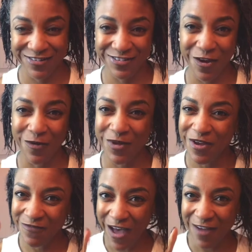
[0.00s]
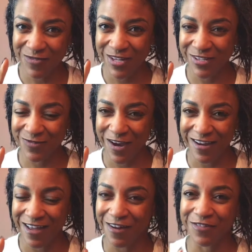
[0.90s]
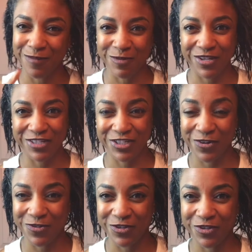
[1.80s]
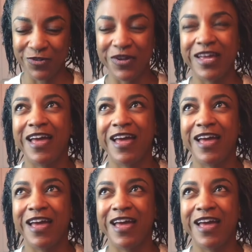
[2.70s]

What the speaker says: So 5 things right now that I'm going to show you